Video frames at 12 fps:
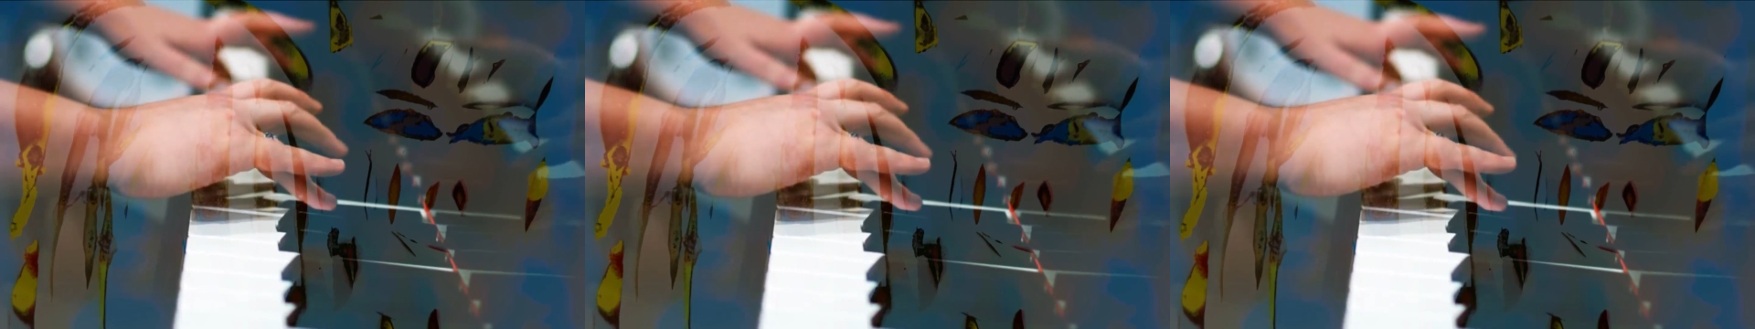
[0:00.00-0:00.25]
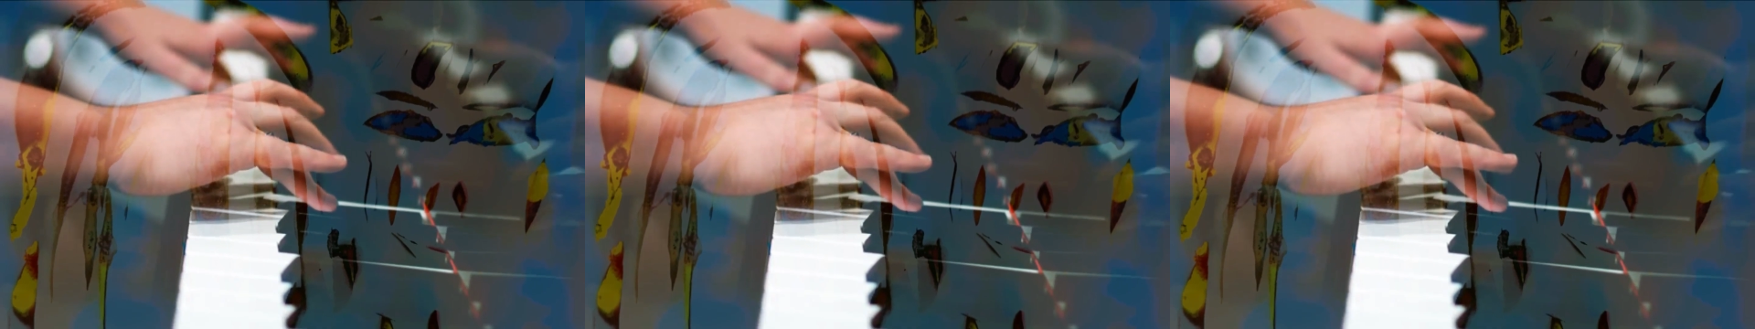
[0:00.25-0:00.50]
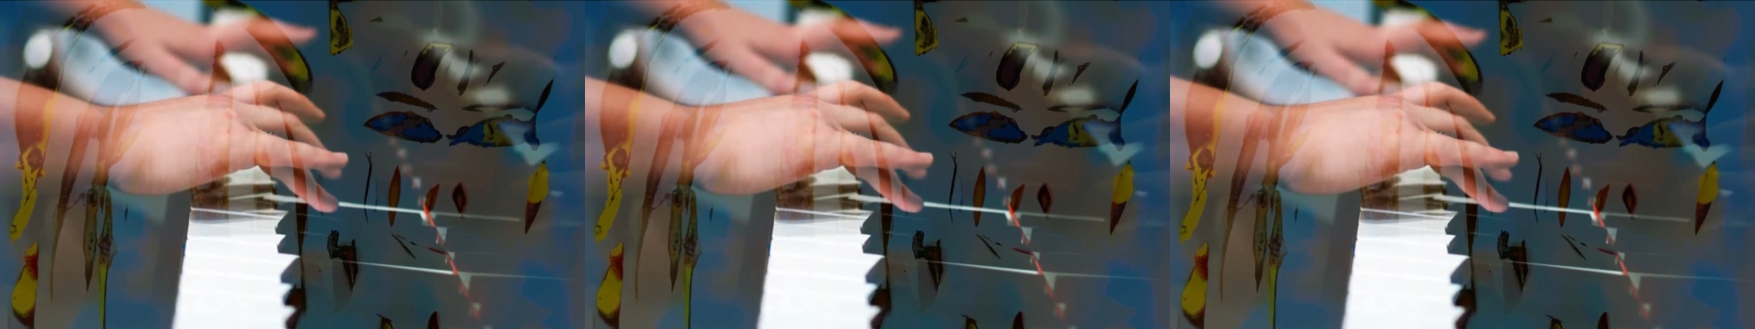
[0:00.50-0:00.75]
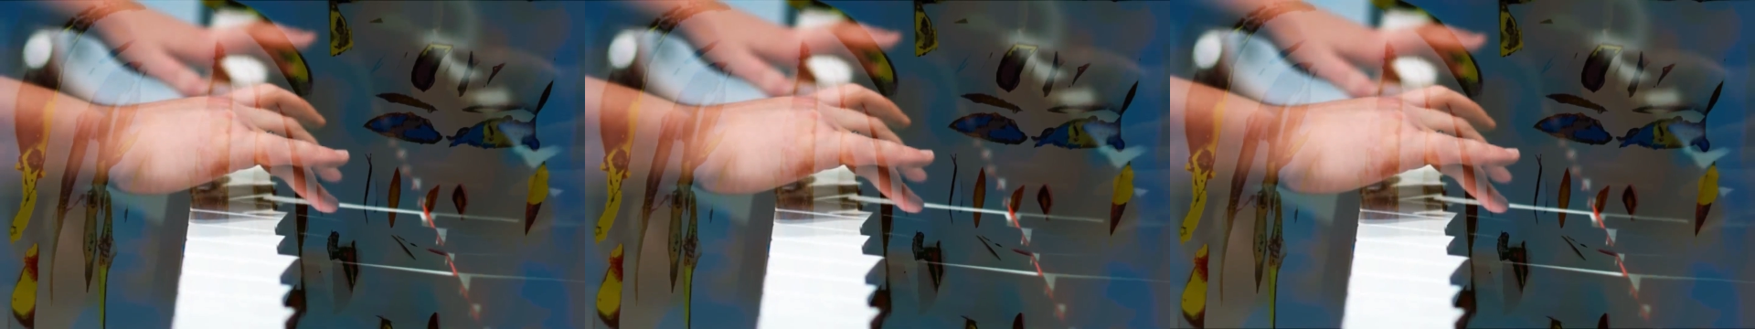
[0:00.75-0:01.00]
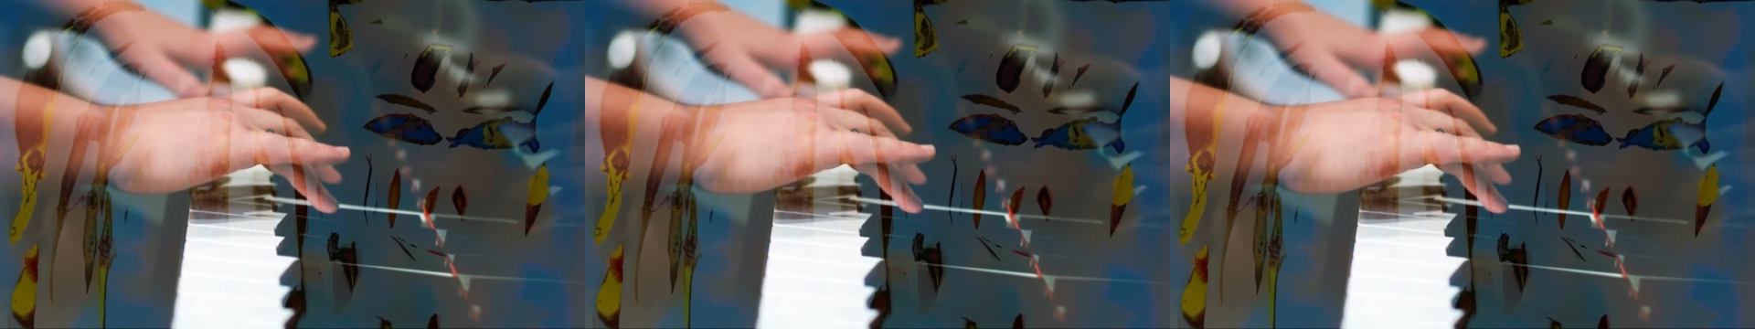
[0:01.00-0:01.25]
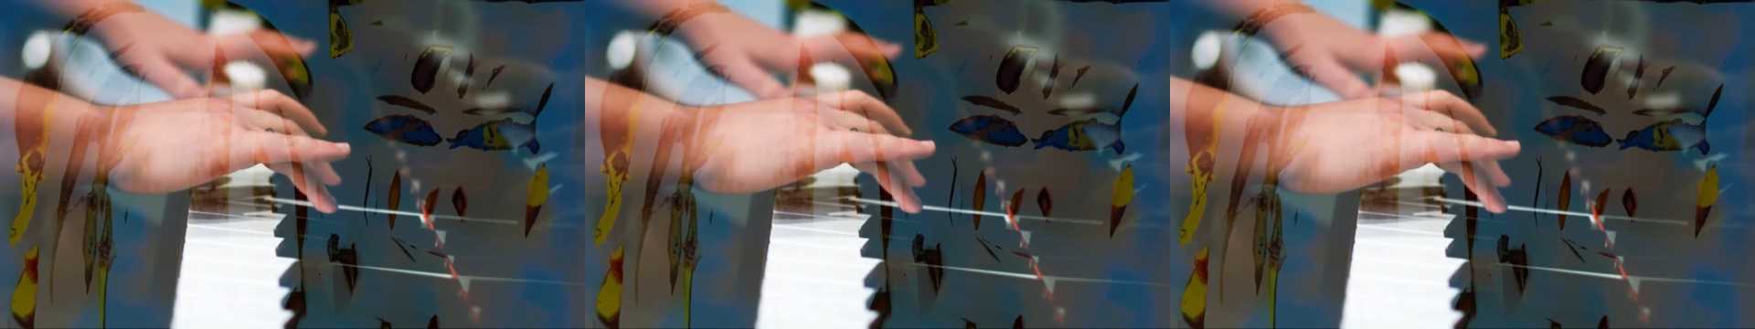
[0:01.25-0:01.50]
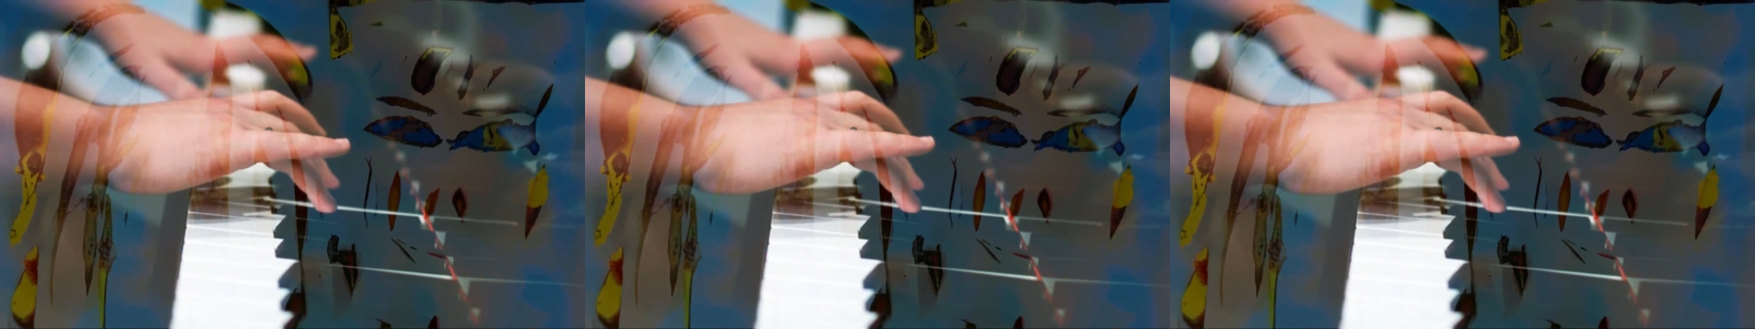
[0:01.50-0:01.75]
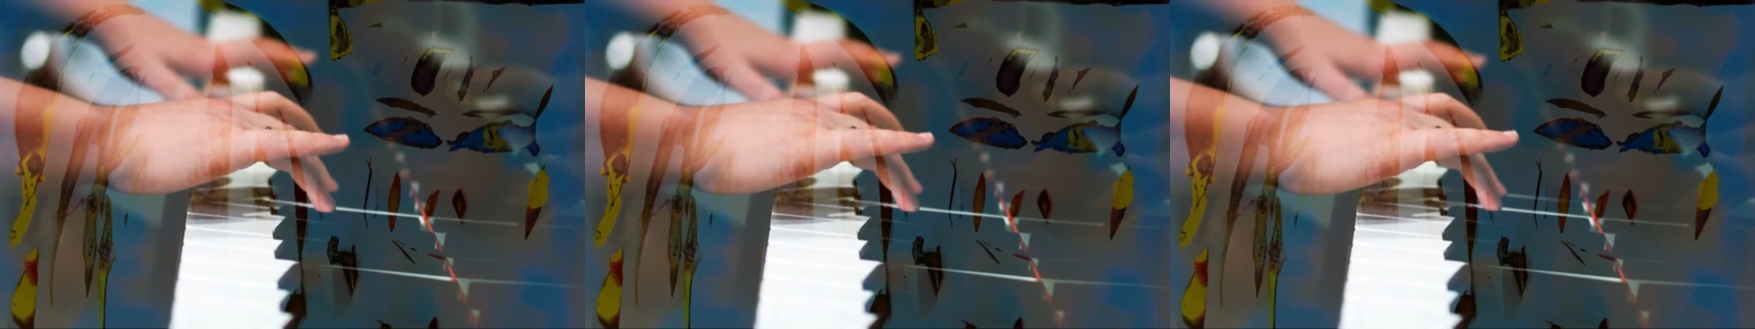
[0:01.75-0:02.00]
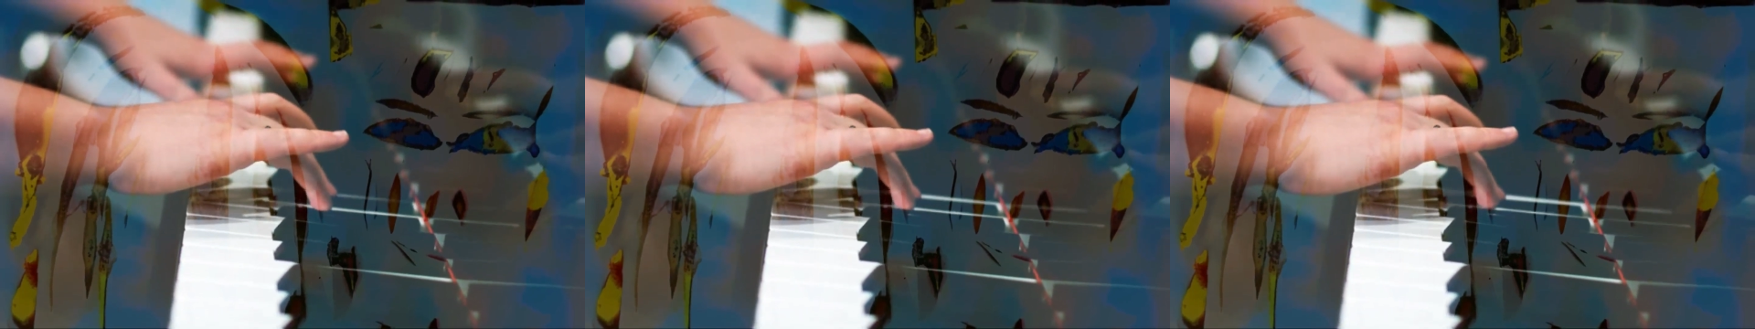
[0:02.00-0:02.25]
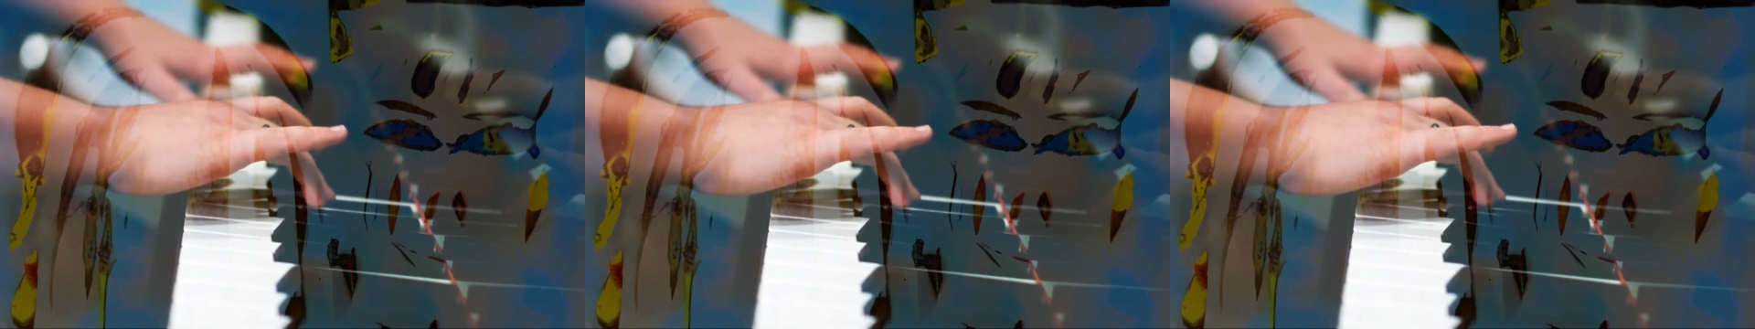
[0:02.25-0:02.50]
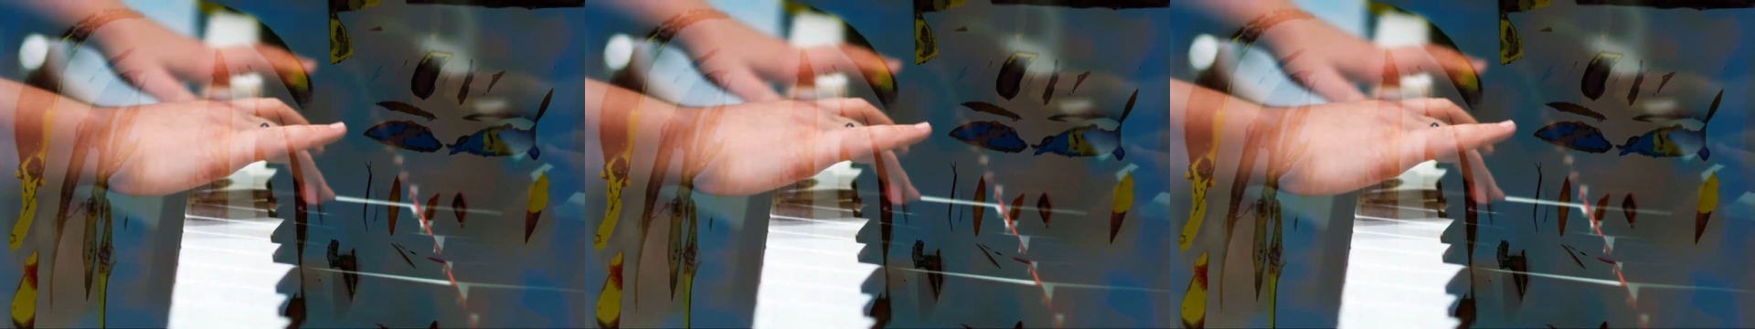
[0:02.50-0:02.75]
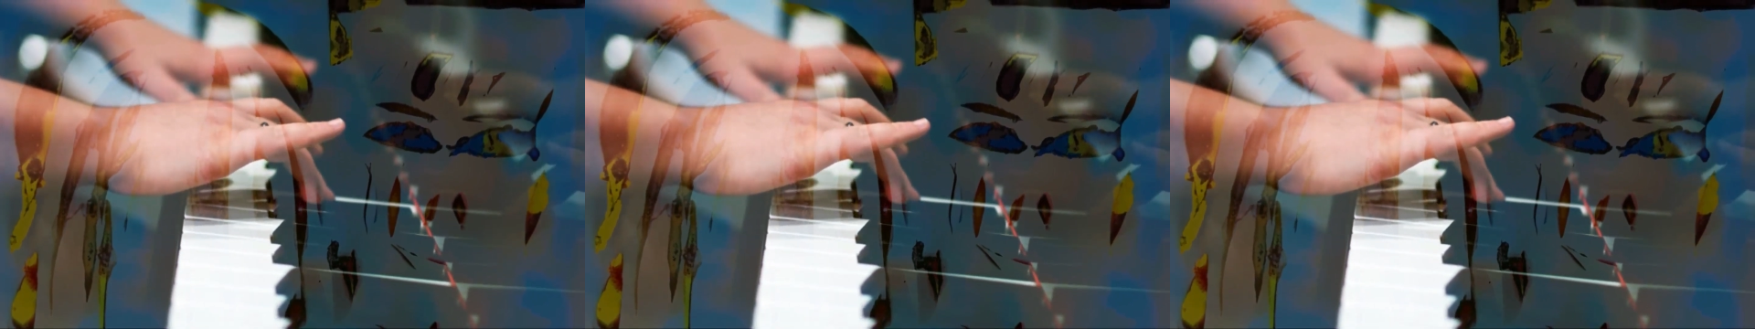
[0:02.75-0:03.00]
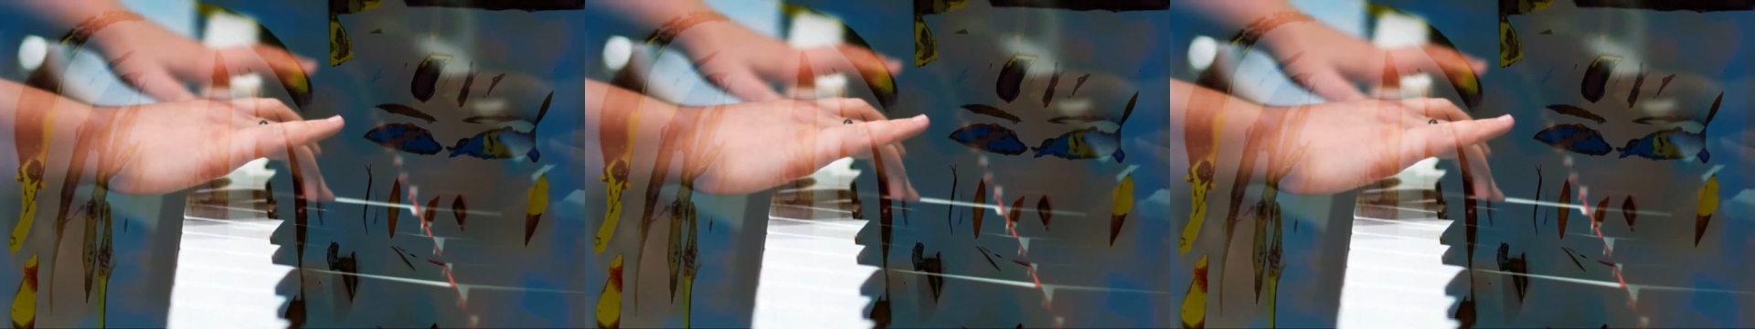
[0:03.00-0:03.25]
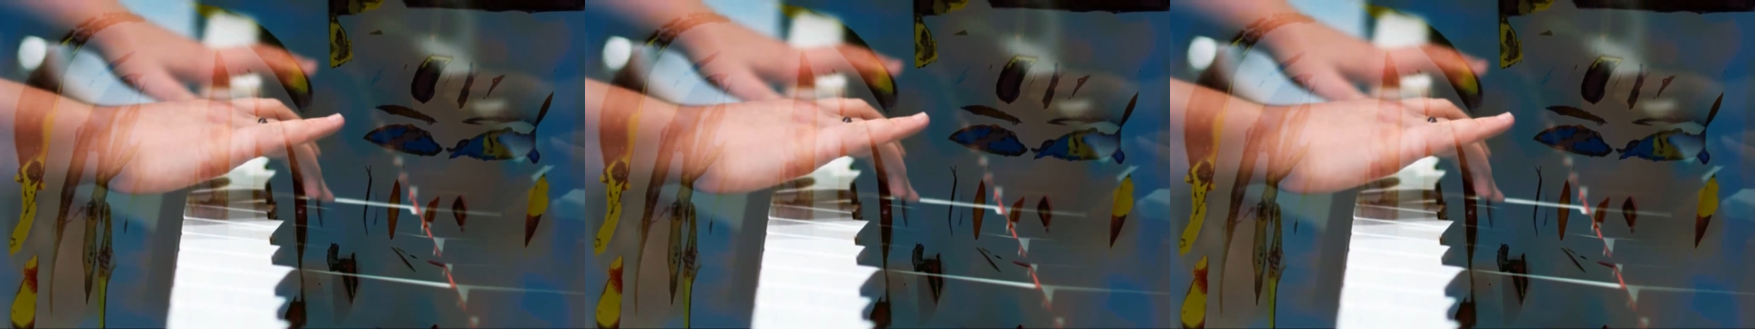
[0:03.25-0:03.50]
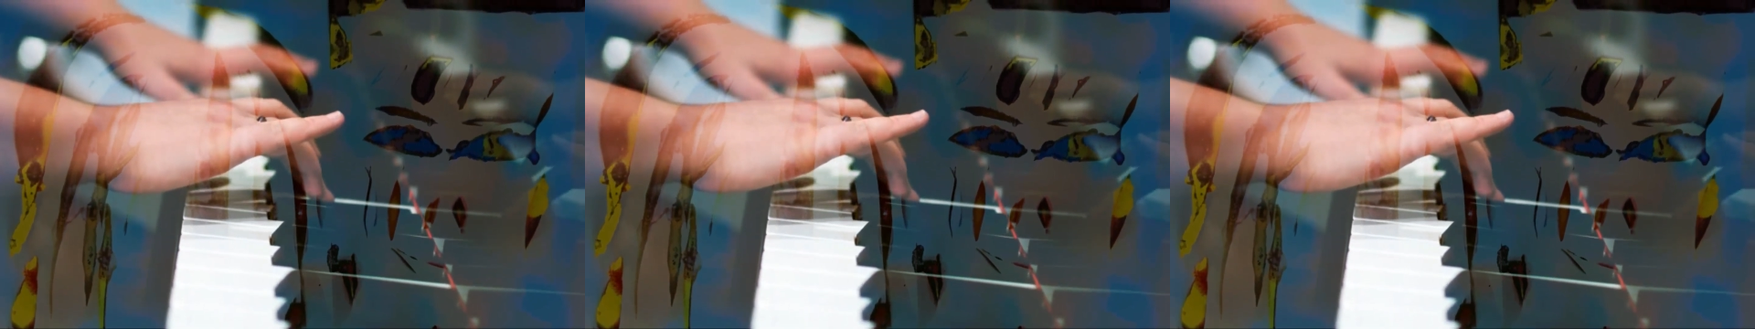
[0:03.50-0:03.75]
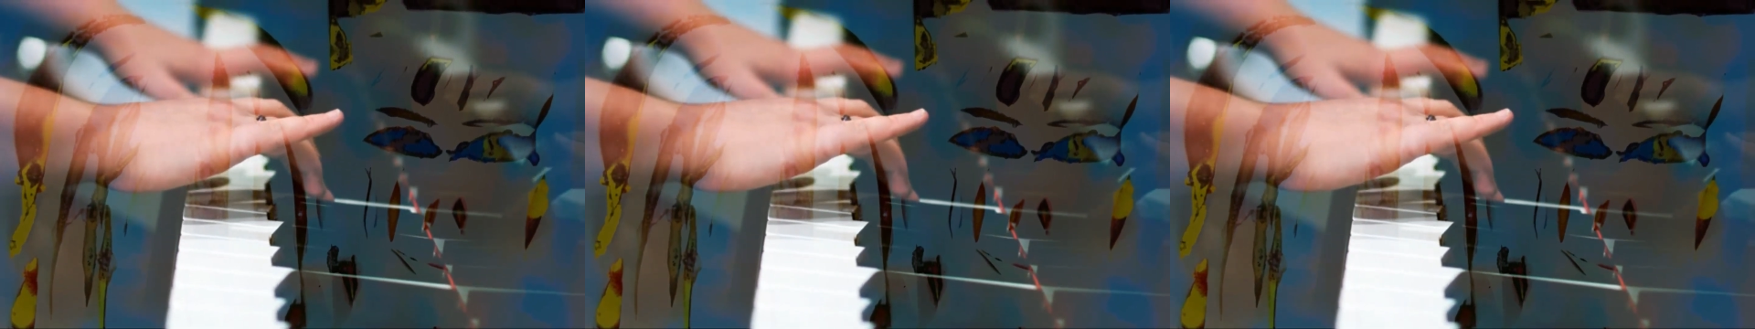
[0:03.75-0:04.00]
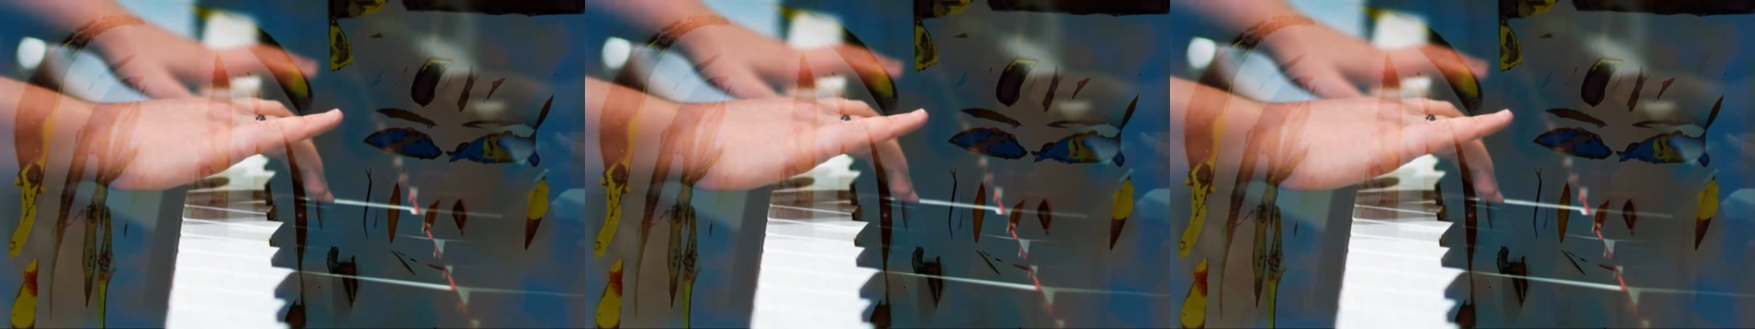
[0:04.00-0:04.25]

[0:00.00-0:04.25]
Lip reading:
No face is visible, so there are no lips to read.